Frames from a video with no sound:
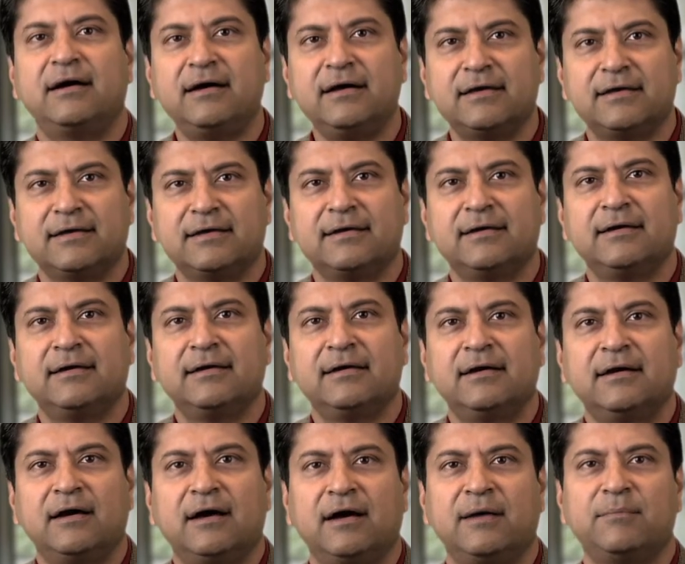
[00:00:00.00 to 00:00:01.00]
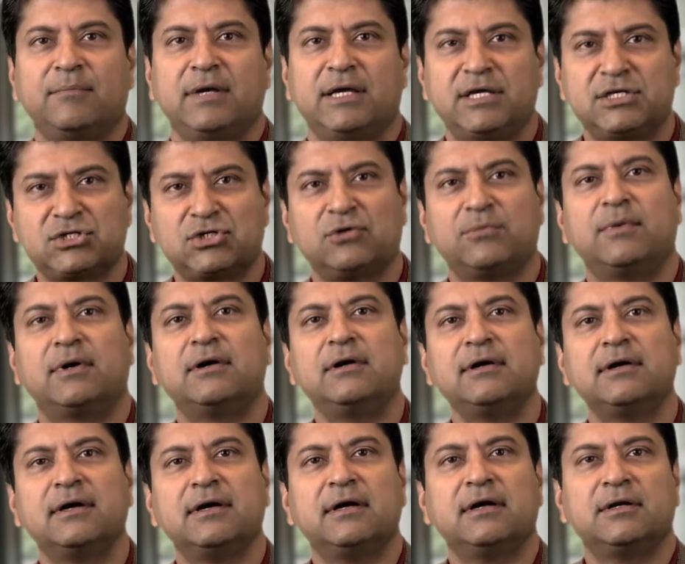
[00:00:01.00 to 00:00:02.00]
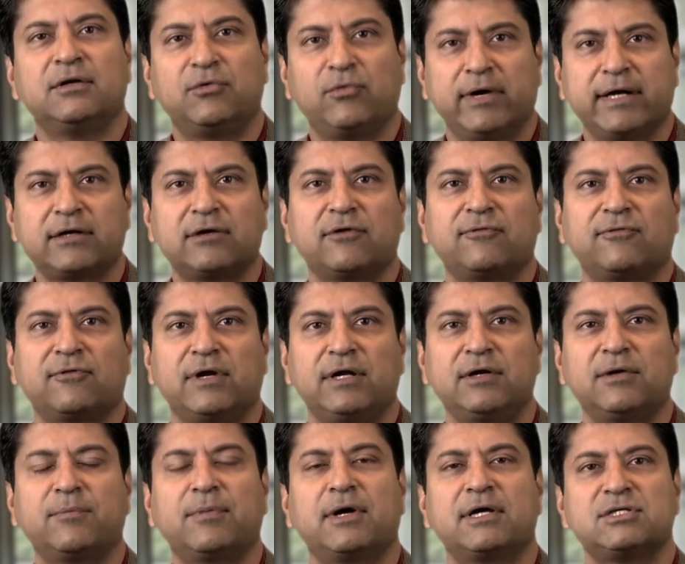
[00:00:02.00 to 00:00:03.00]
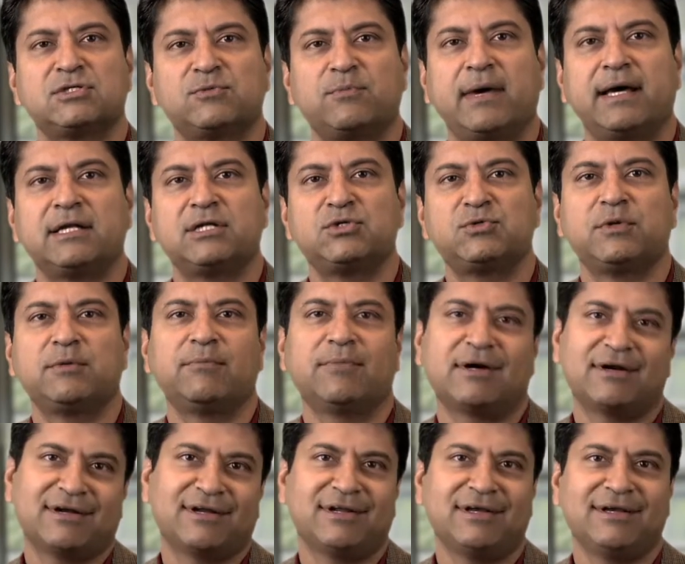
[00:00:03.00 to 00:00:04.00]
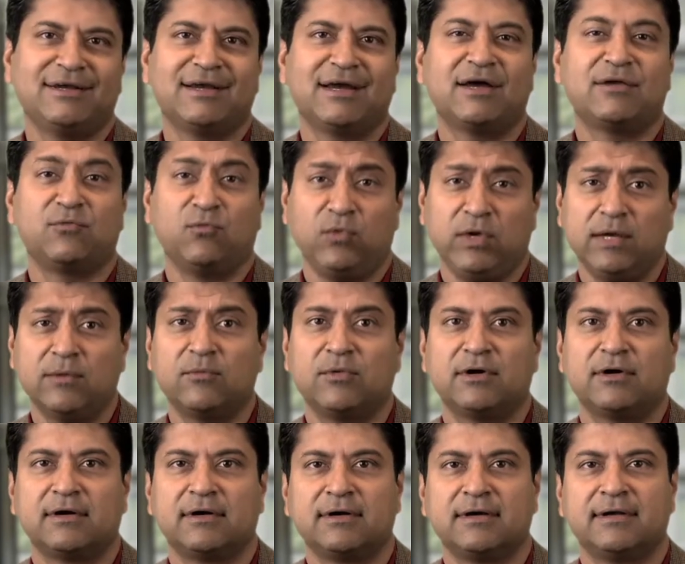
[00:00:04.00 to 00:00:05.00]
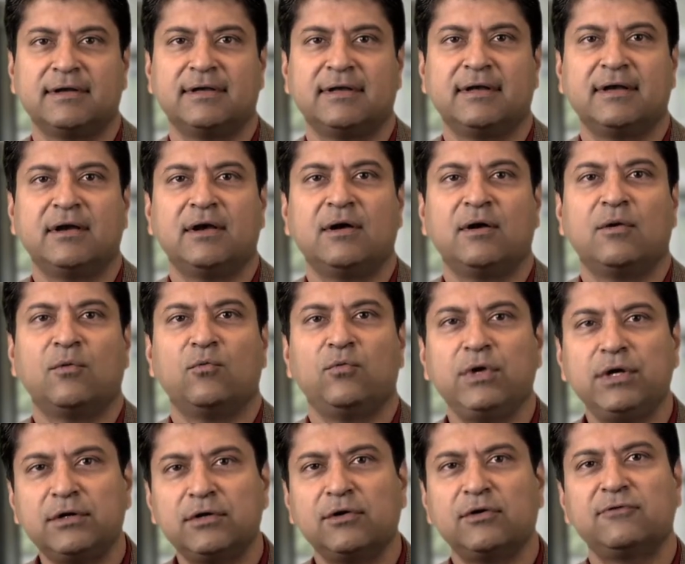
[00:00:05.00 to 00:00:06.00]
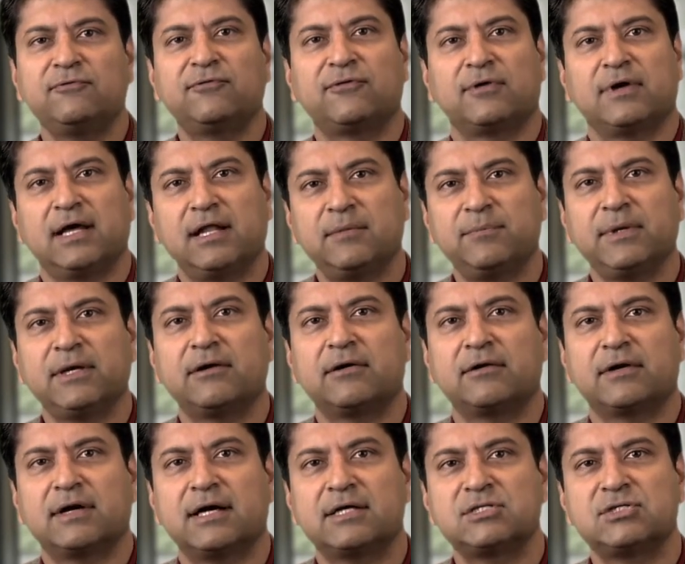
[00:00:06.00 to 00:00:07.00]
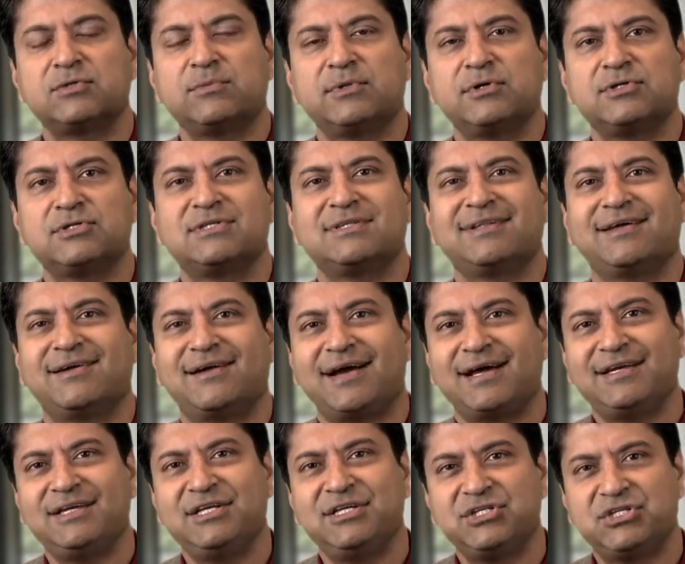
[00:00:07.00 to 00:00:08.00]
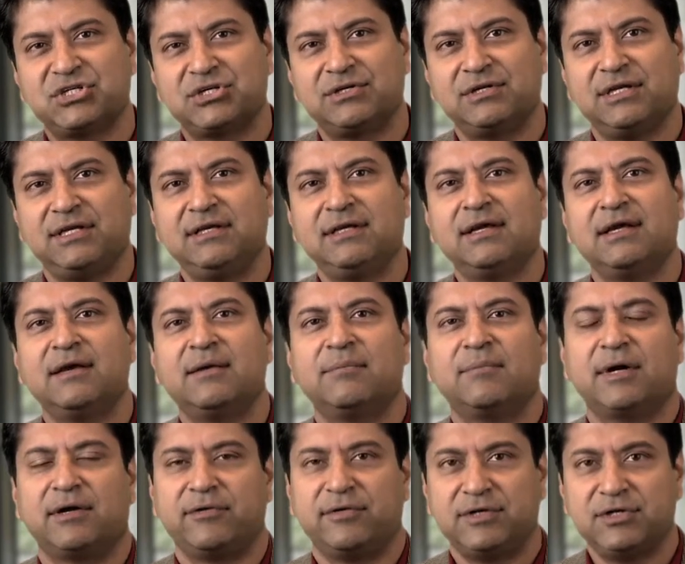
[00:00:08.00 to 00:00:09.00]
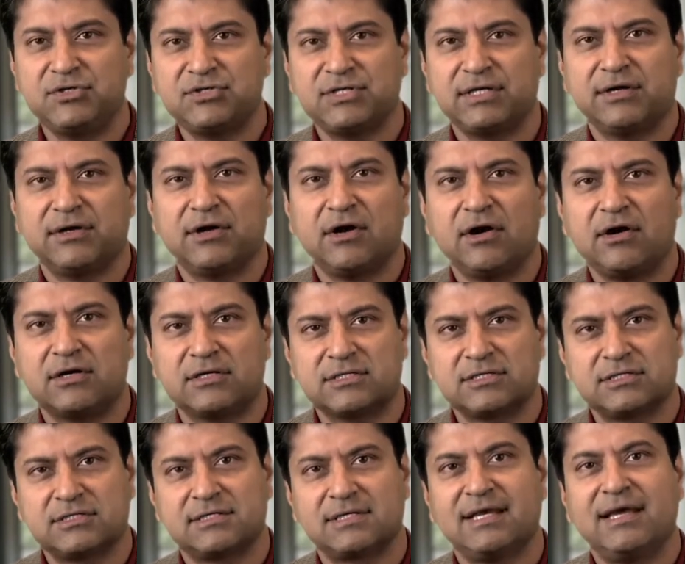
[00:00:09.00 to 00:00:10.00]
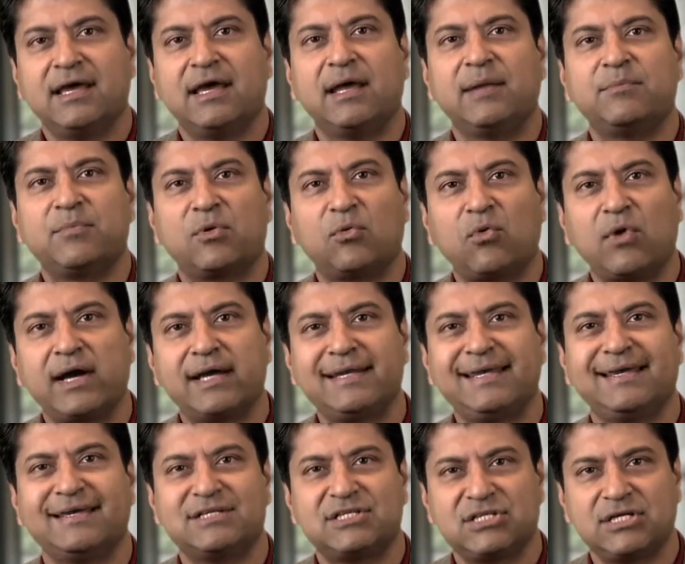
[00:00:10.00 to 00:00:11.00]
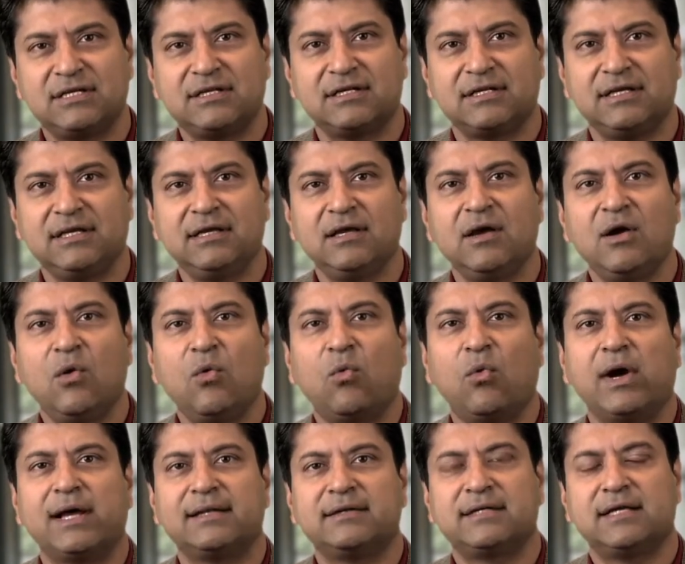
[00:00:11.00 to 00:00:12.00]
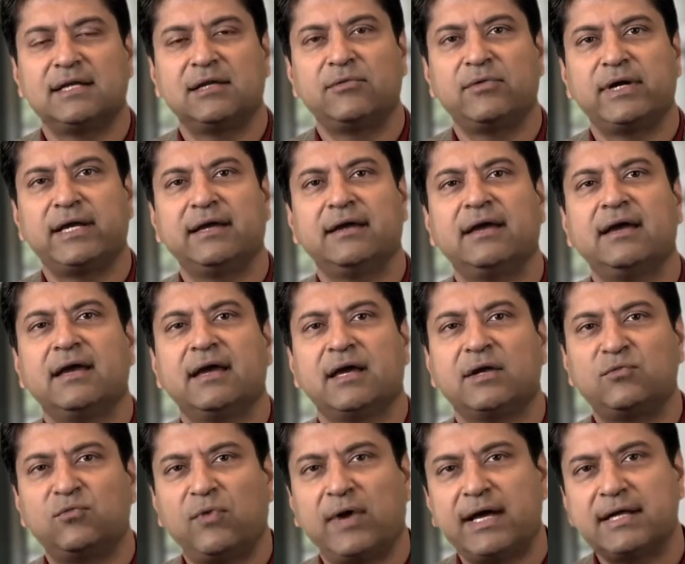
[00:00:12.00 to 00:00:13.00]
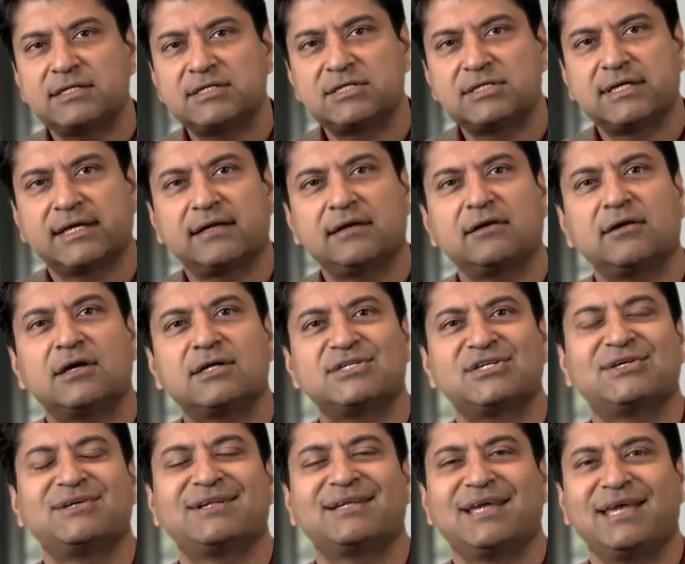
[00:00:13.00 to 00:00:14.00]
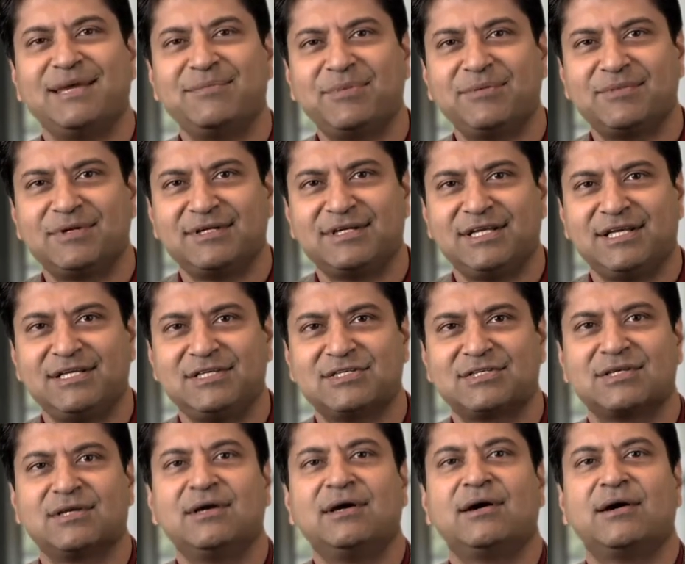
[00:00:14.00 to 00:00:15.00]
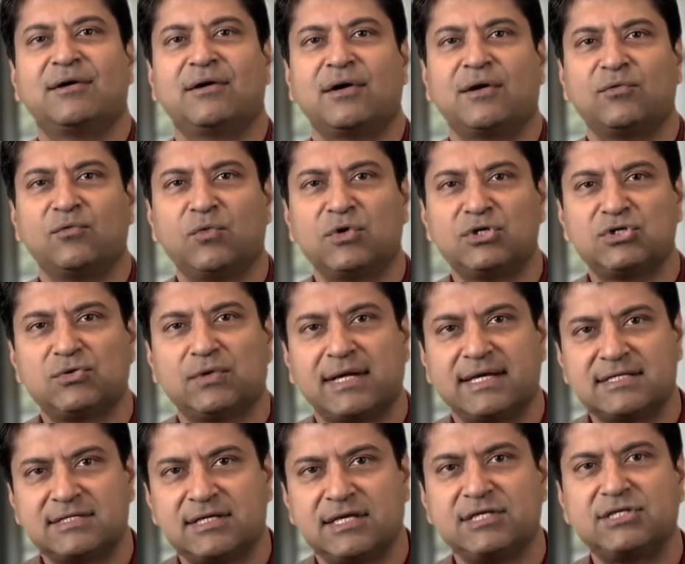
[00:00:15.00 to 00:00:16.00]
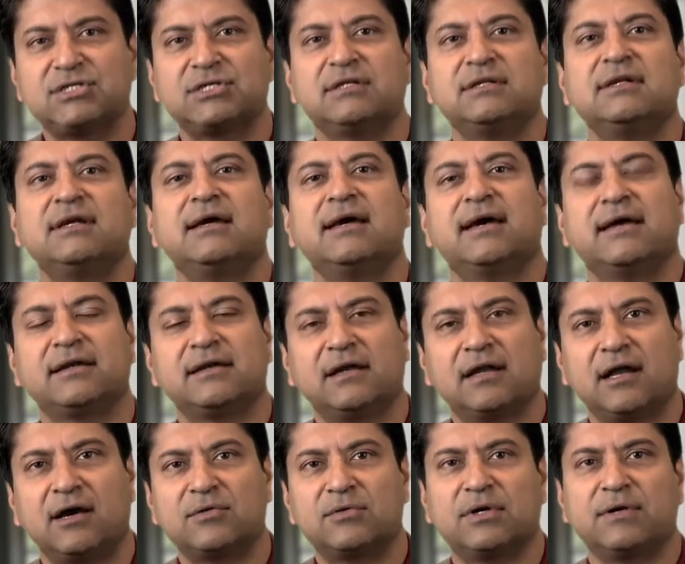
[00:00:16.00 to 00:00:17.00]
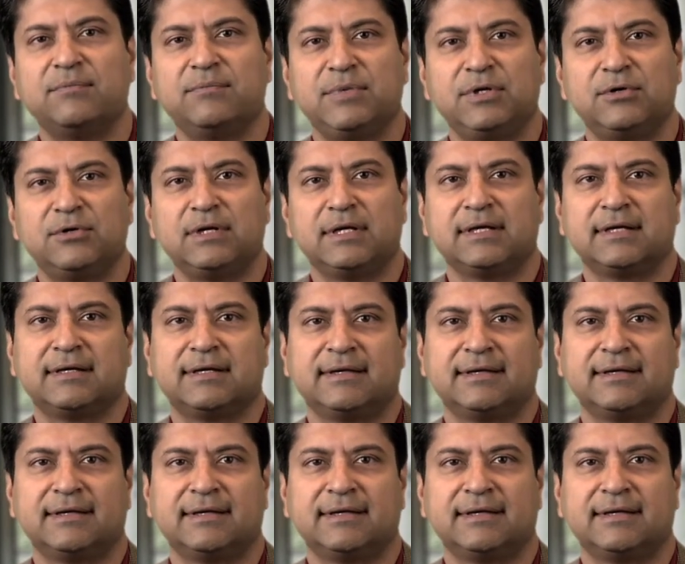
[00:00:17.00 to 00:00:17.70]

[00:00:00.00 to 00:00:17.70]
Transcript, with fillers: Hi, I'm Mahesh Kumar, Director for Enterprise Management Marketing at VMware. We are known for helping our customers in their IT journey by reducing costs and providing agility while delivering advanced technological capabilities around virtualization and cloud computing.